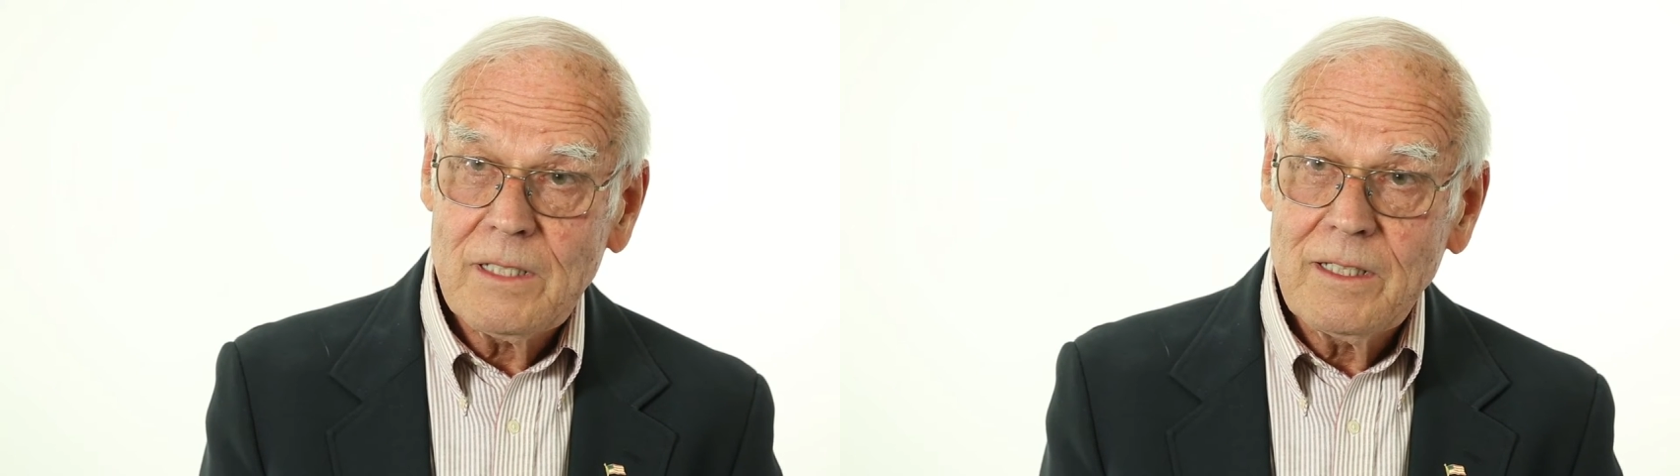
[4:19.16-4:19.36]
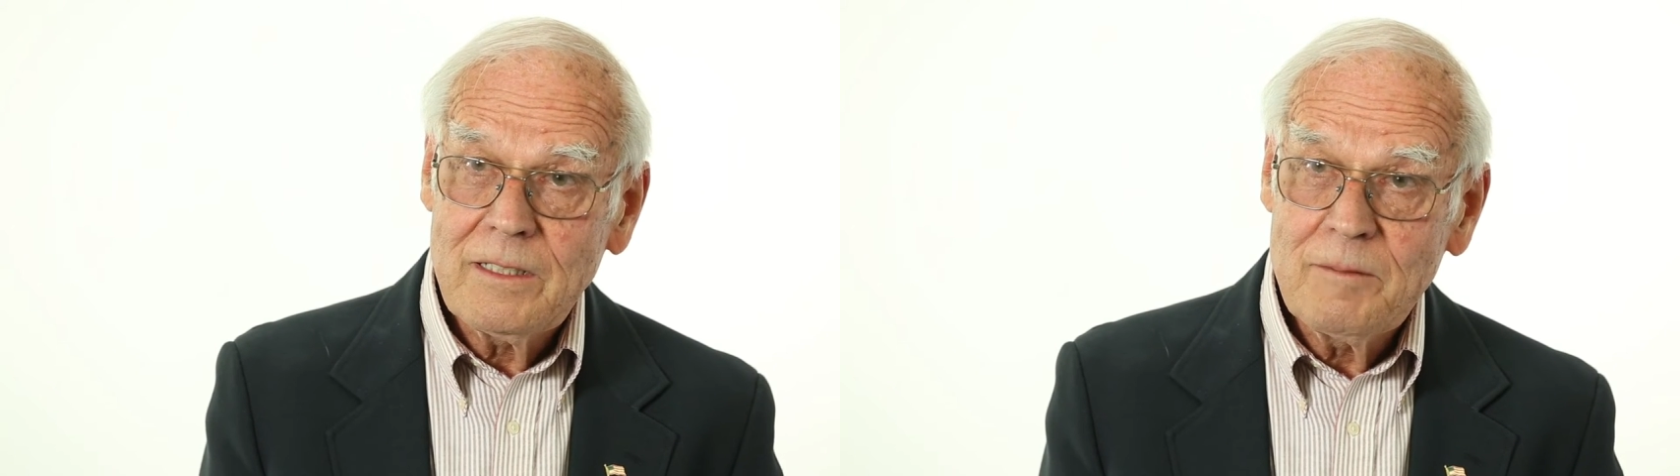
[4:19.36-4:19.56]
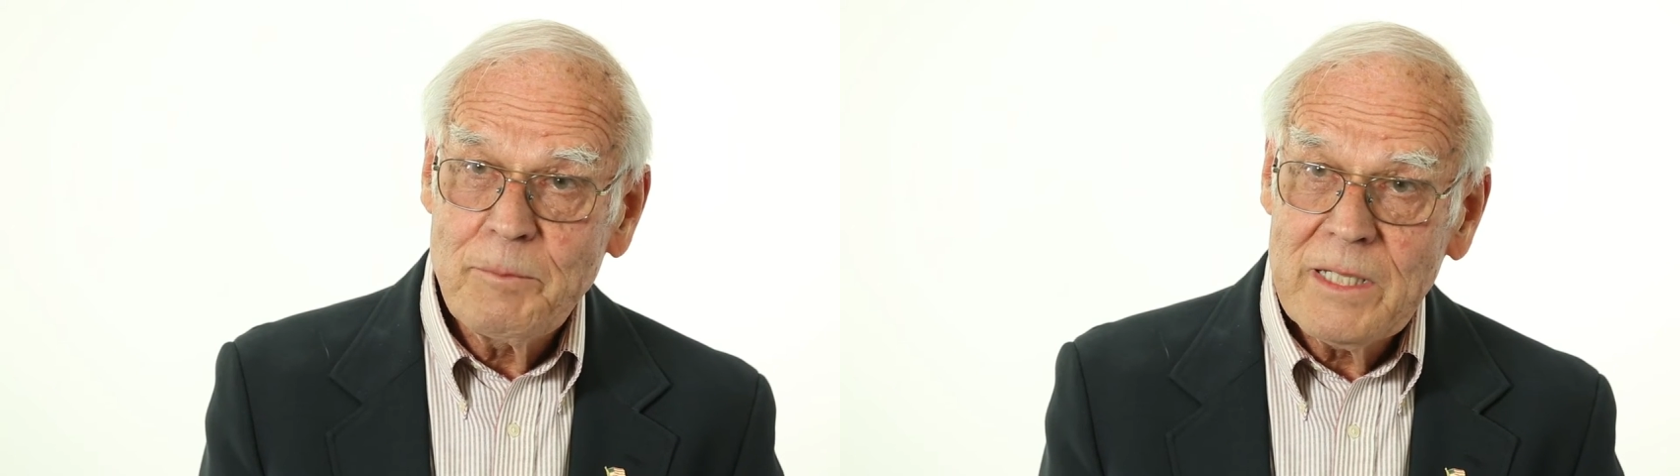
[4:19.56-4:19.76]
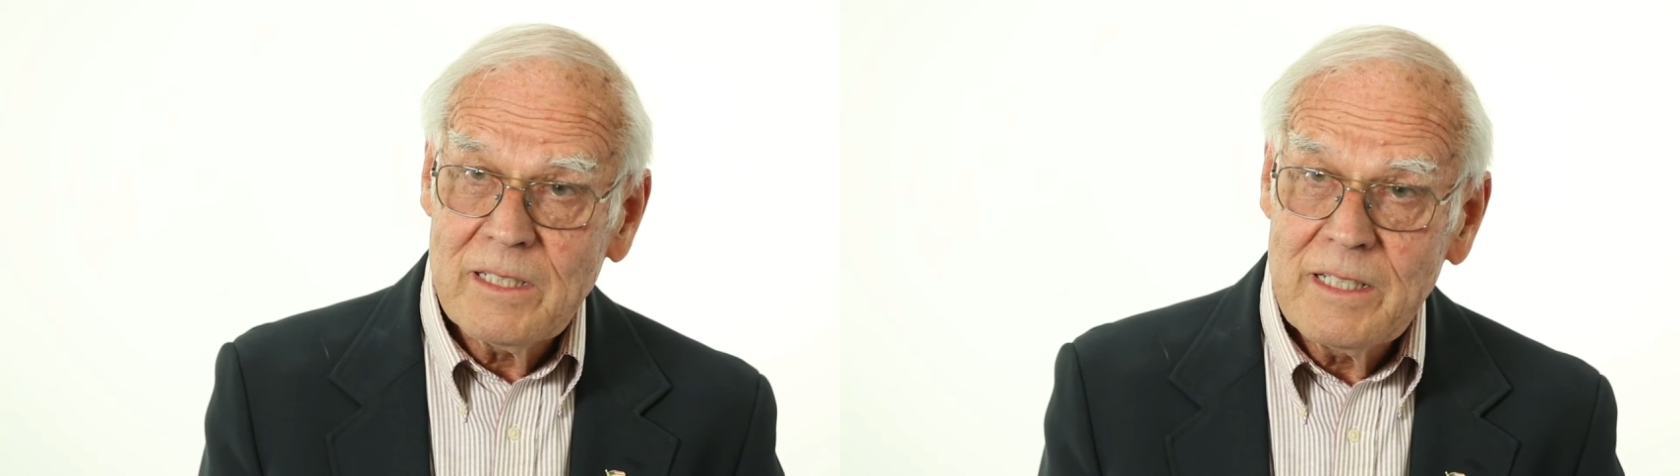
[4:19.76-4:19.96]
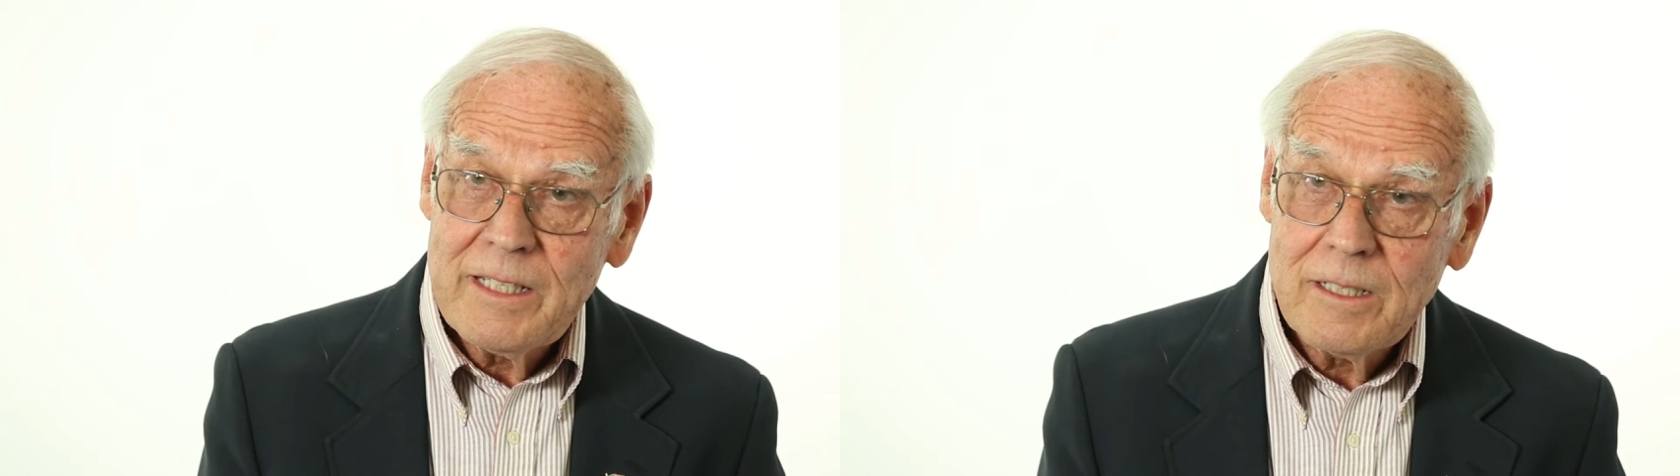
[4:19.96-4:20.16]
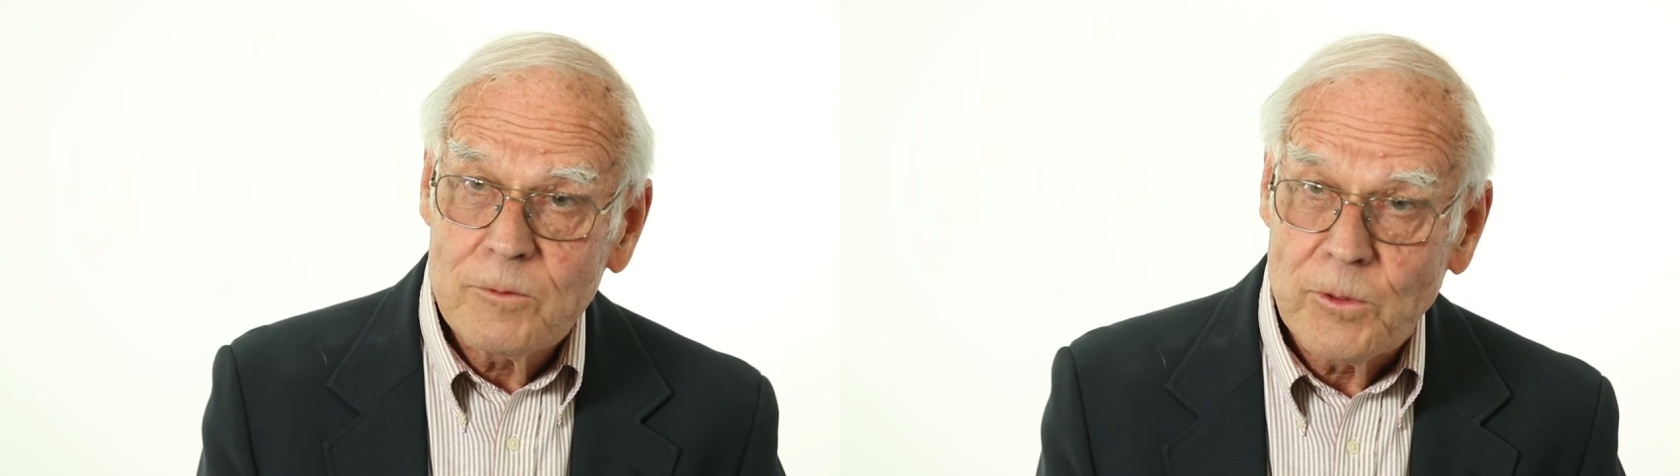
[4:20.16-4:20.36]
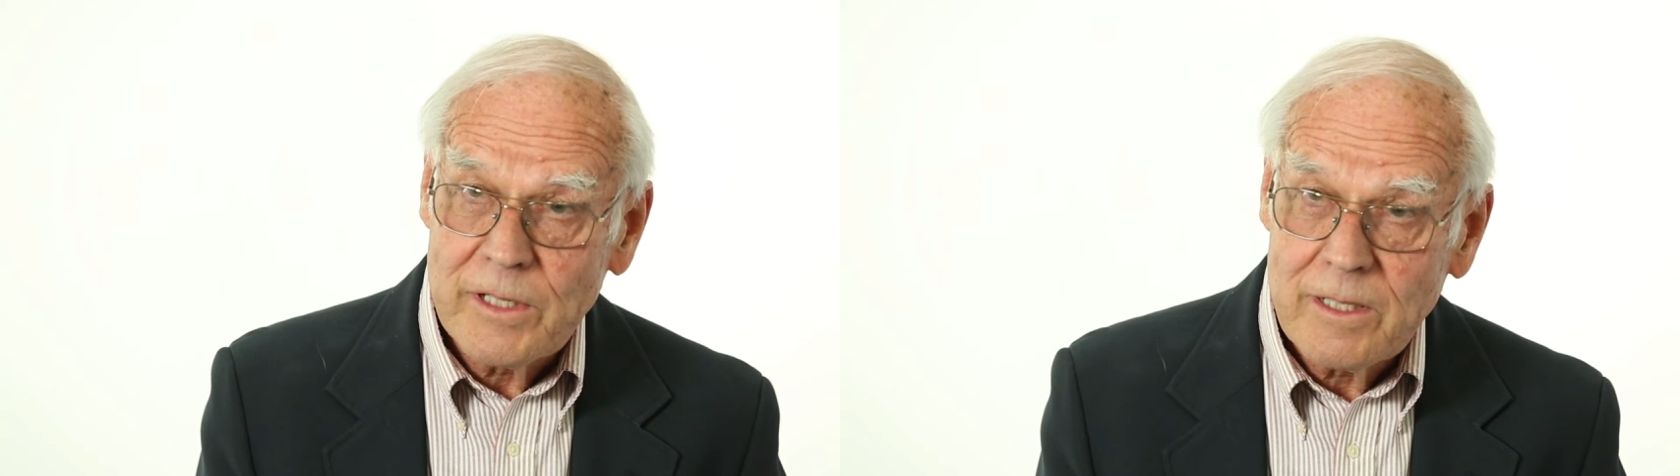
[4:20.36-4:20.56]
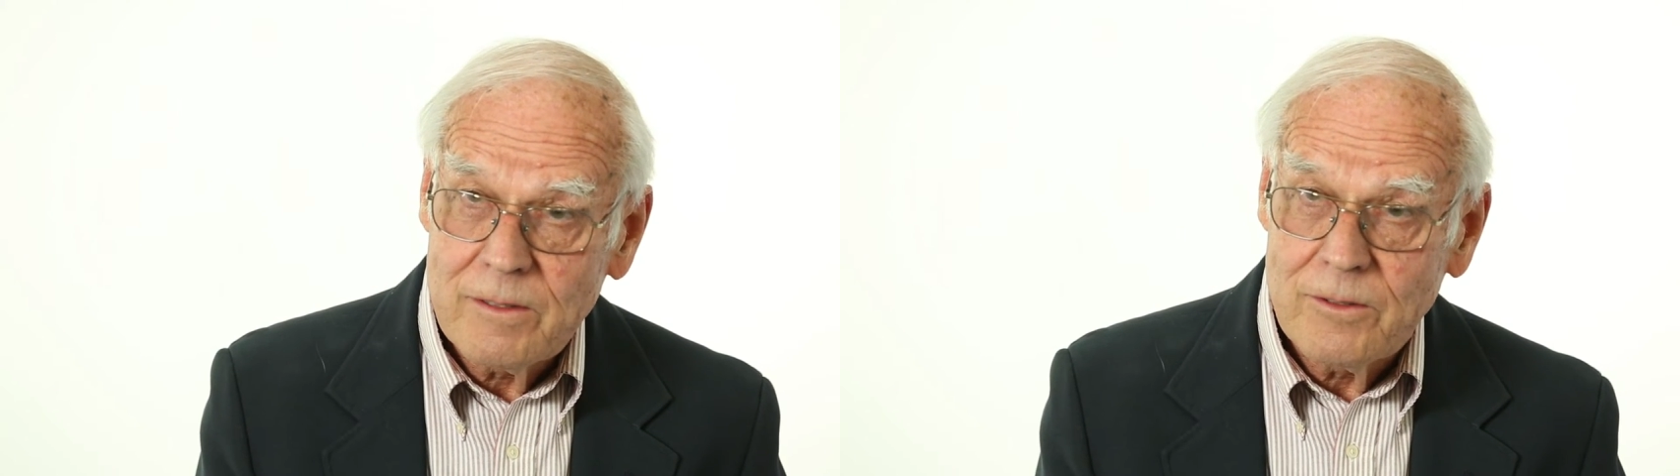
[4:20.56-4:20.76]
In pen and ink
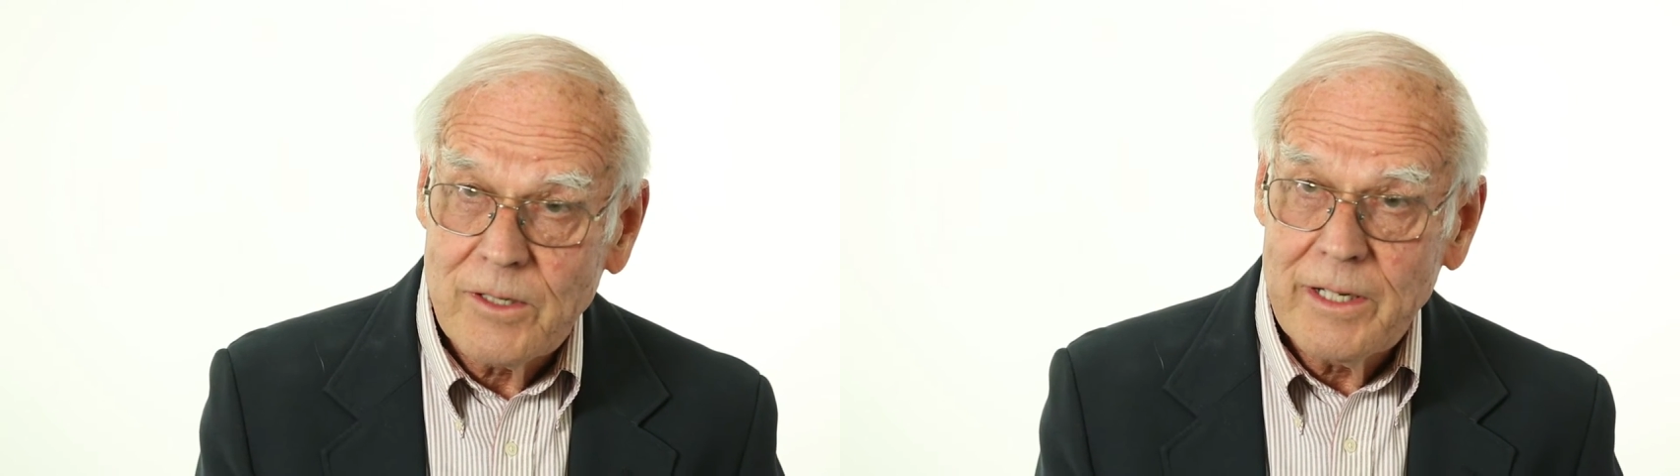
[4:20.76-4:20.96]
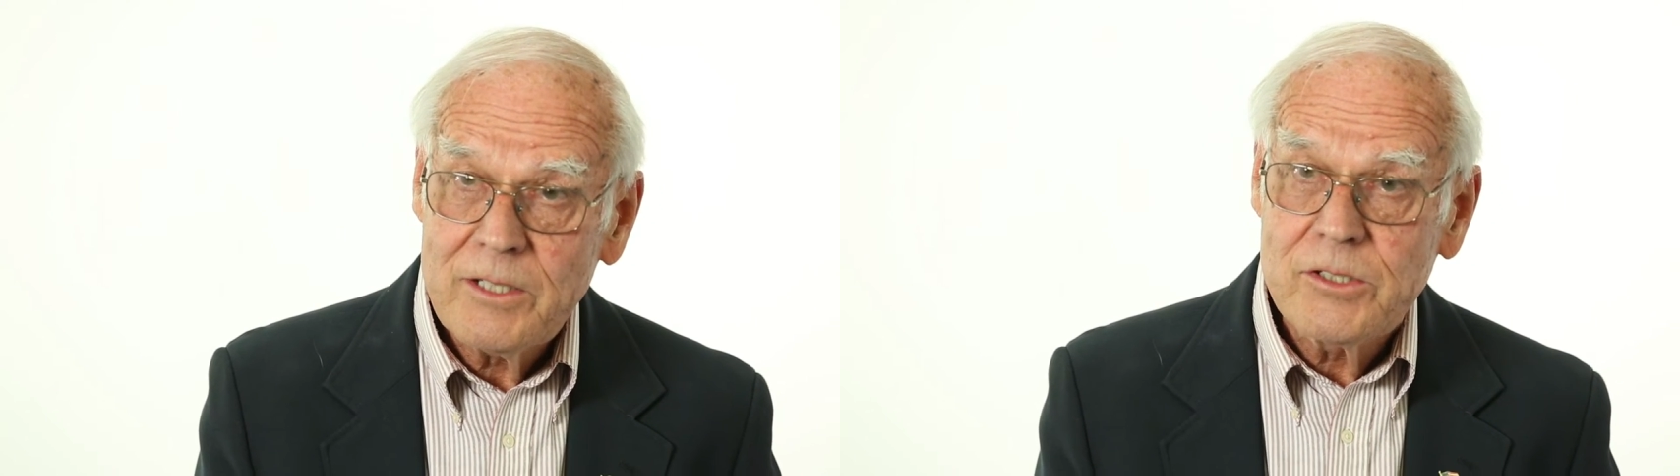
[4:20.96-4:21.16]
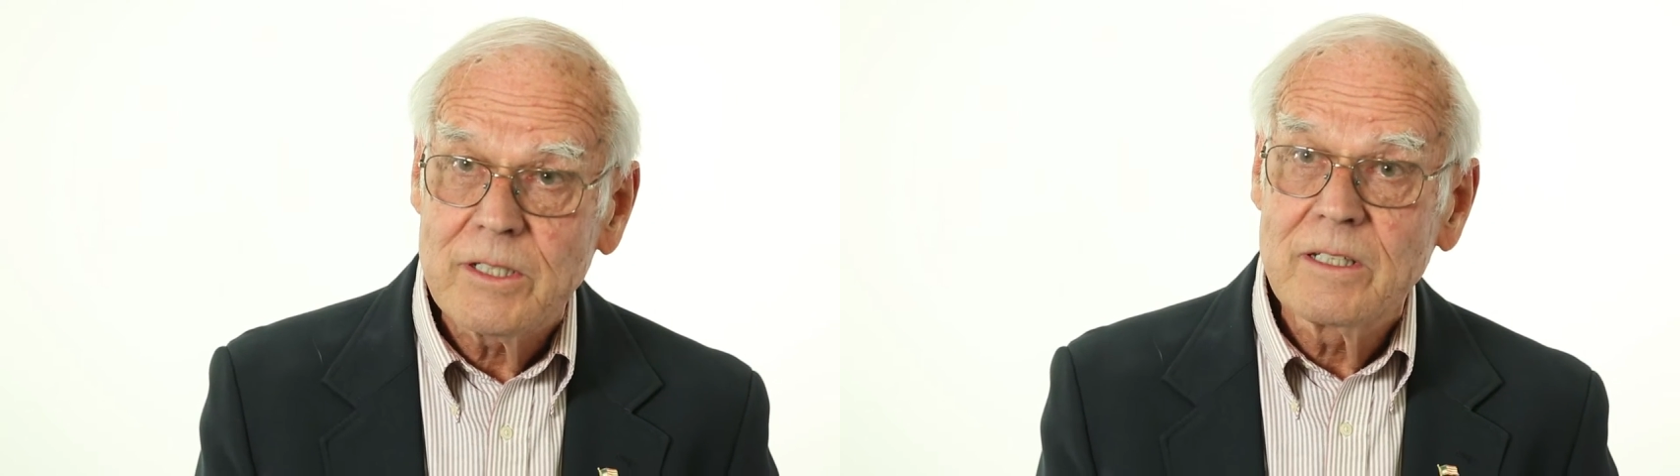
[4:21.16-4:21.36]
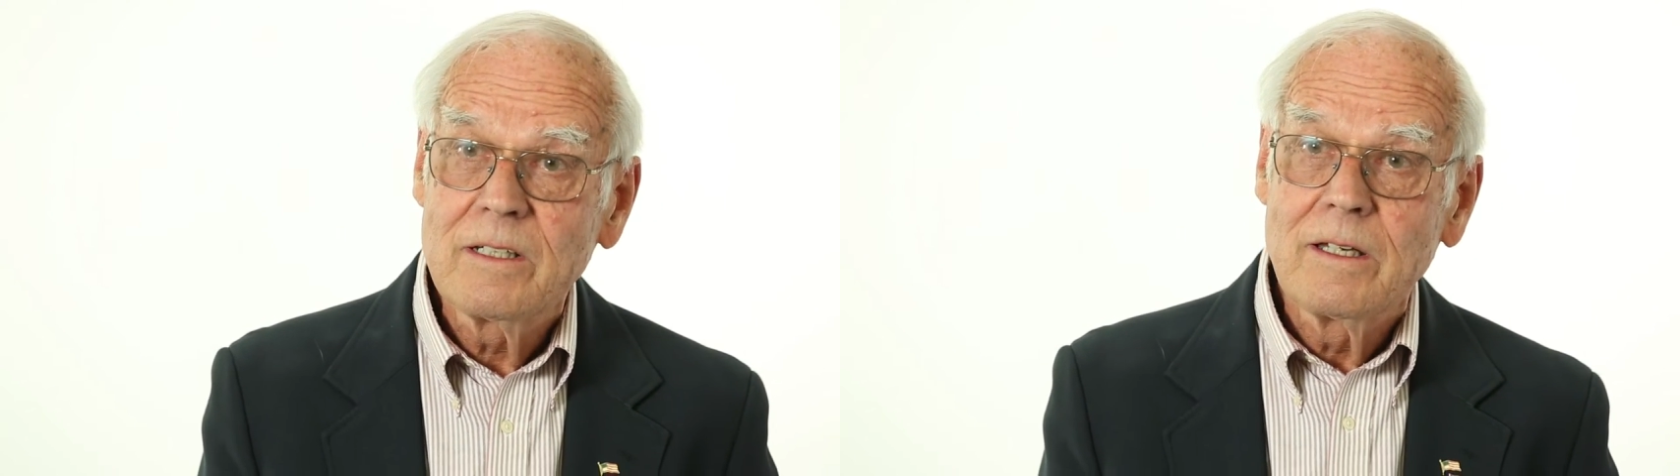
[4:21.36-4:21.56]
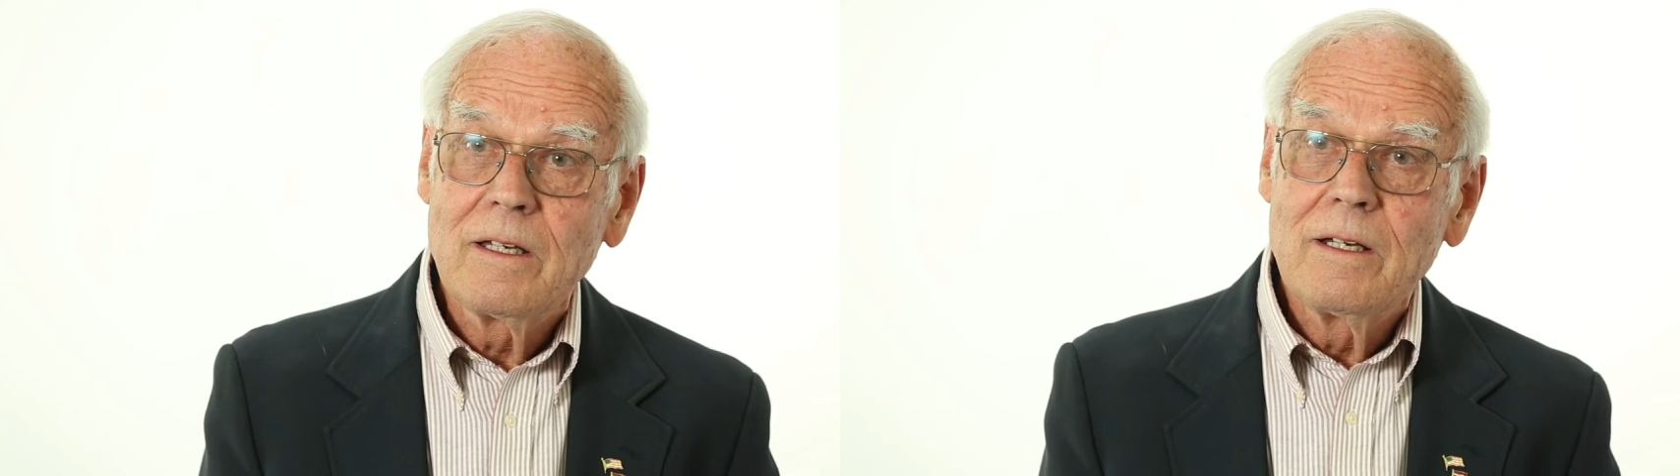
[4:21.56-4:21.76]
work or etching,